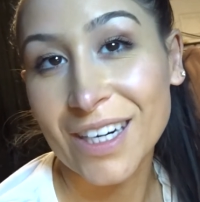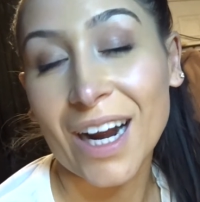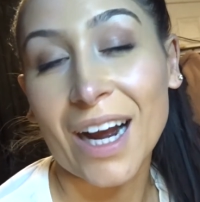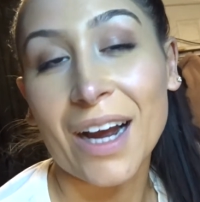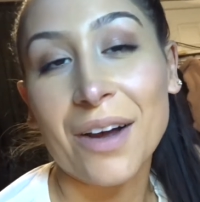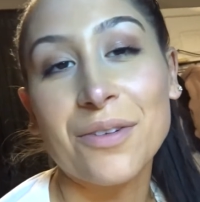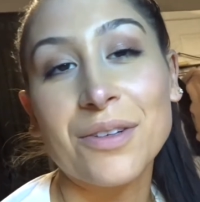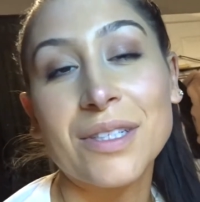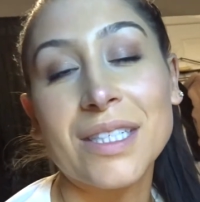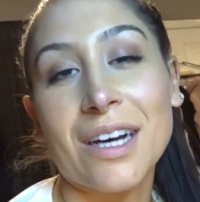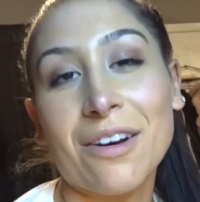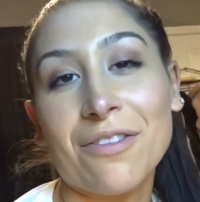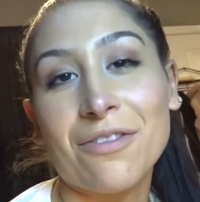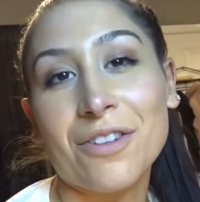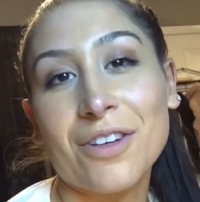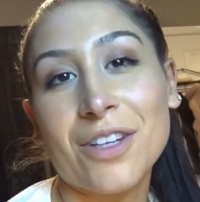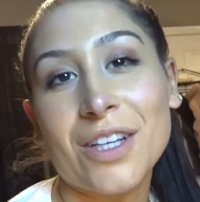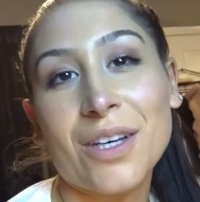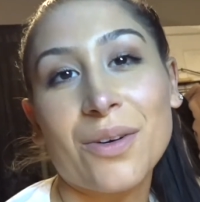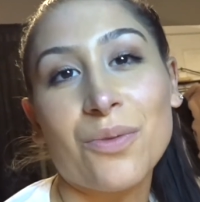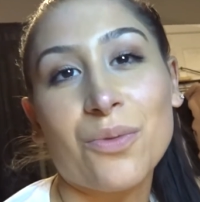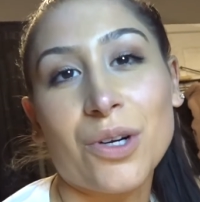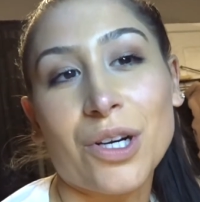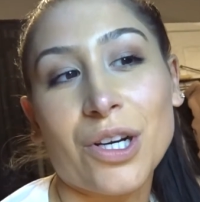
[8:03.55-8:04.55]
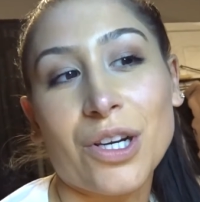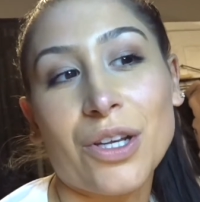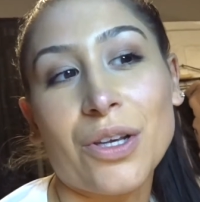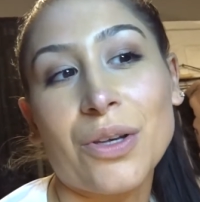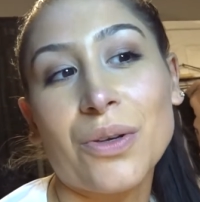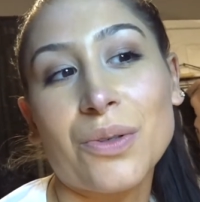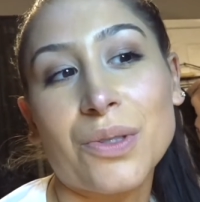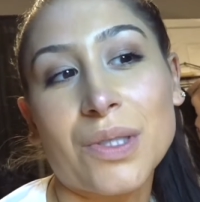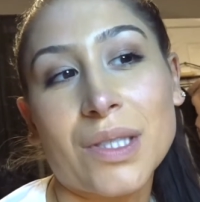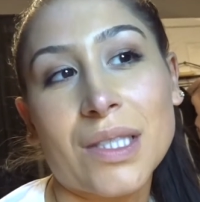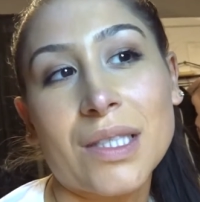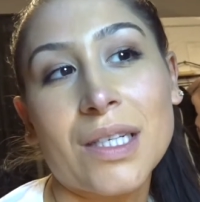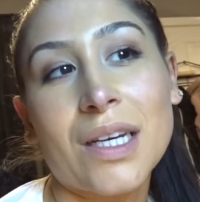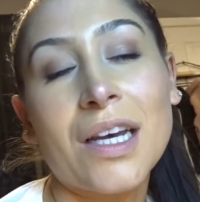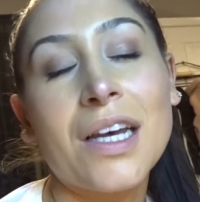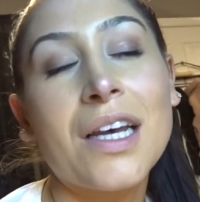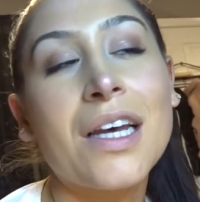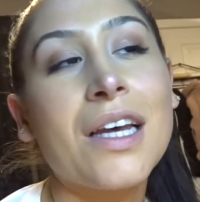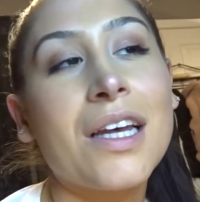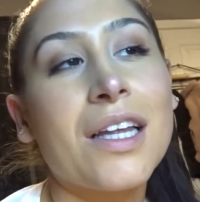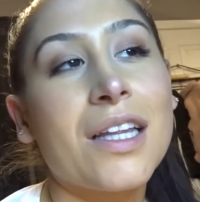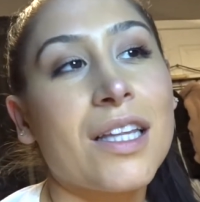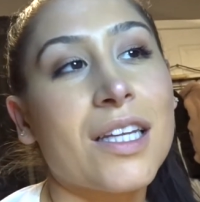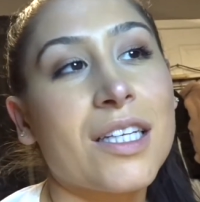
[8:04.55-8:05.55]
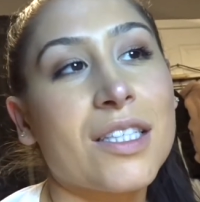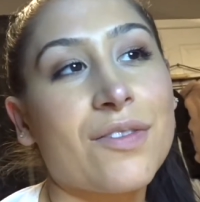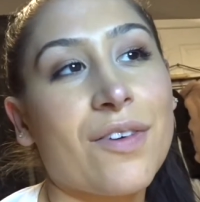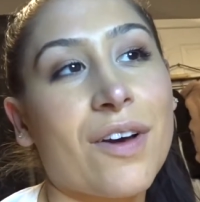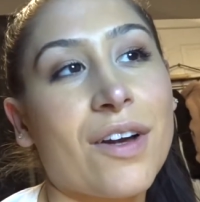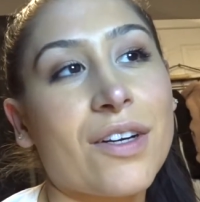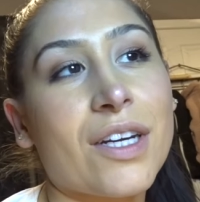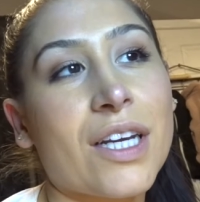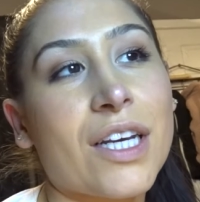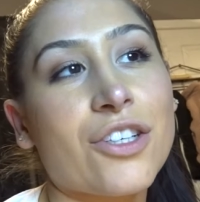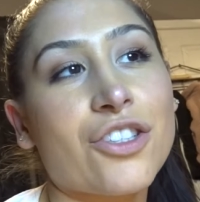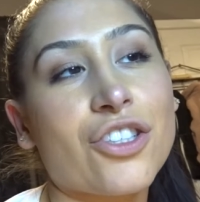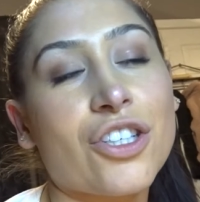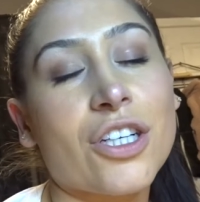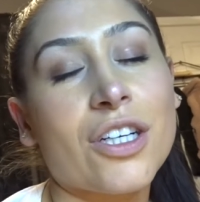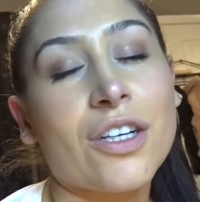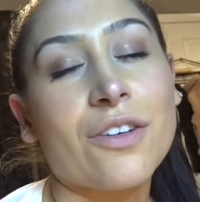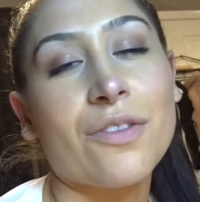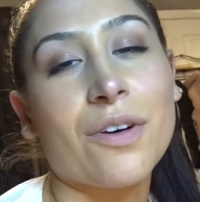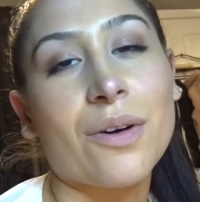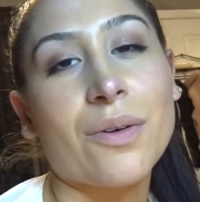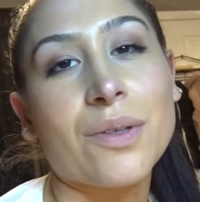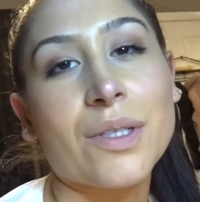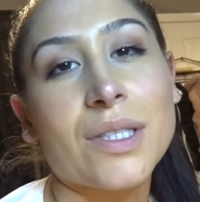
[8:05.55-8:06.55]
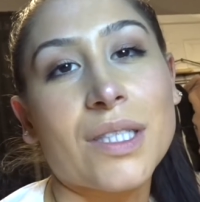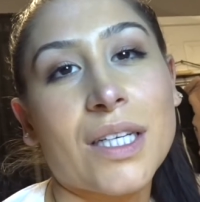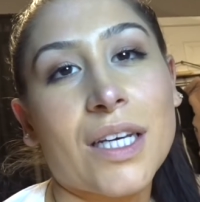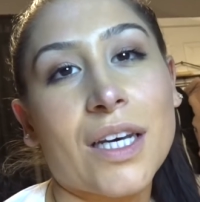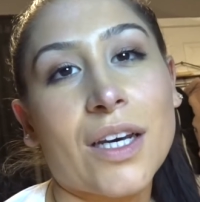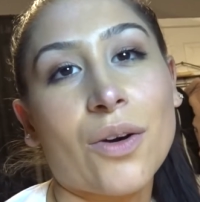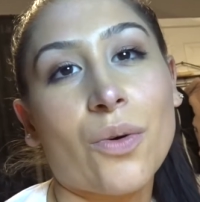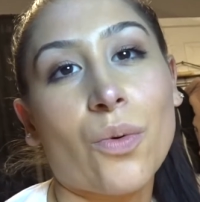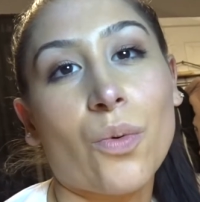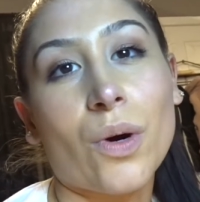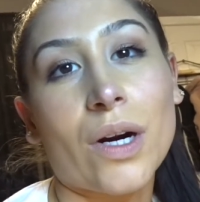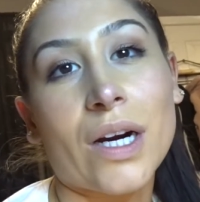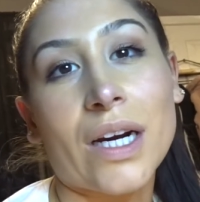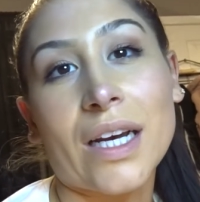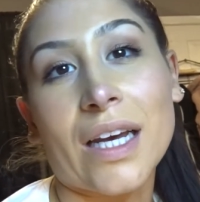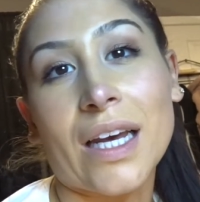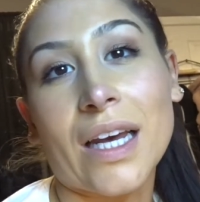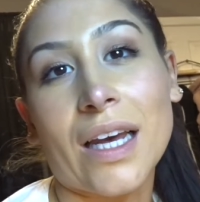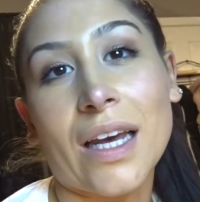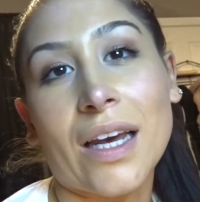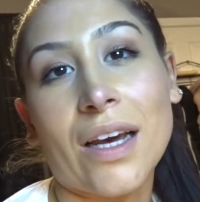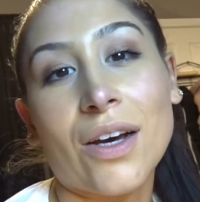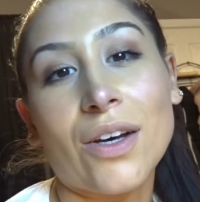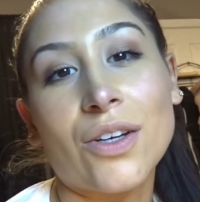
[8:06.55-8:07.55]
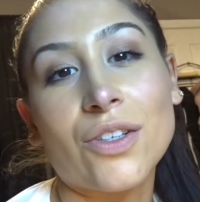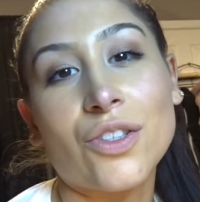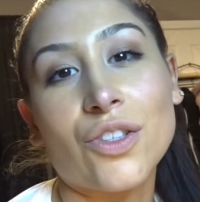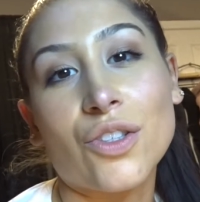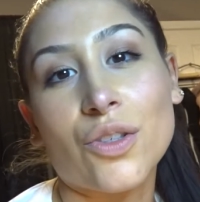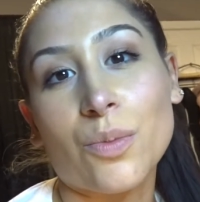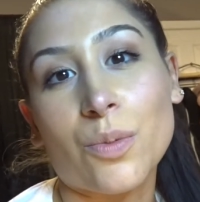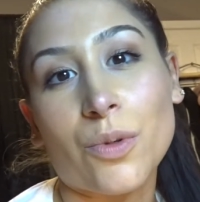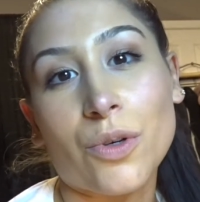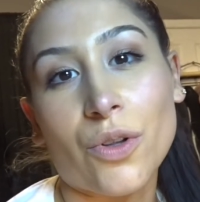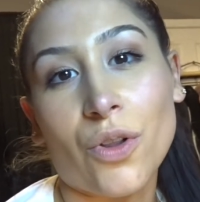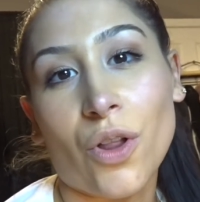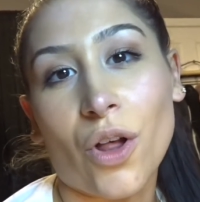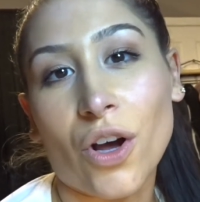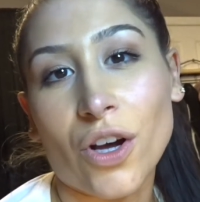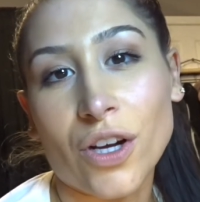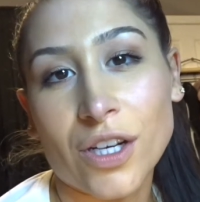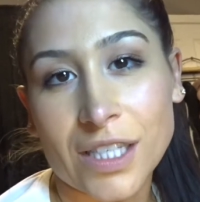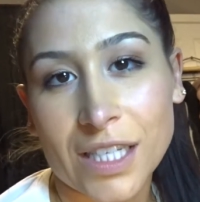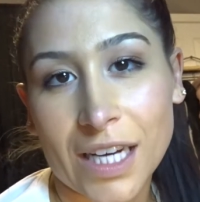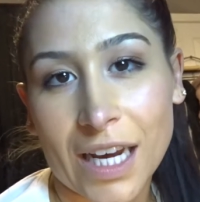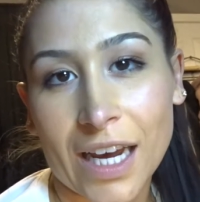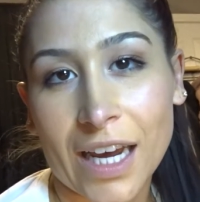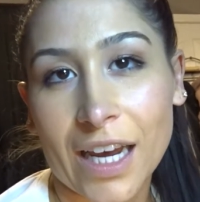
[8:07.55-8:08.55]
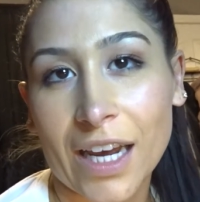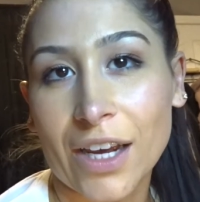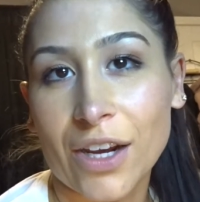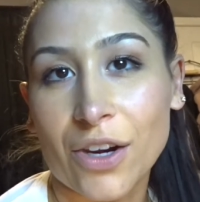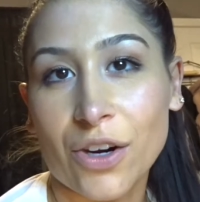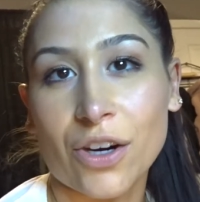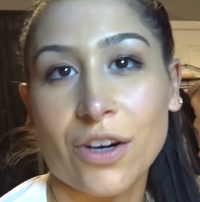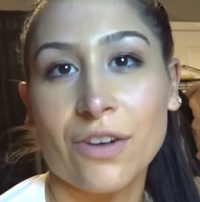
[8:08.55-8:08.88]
I definitely wouldn't use this foundation if I was like working a super long day,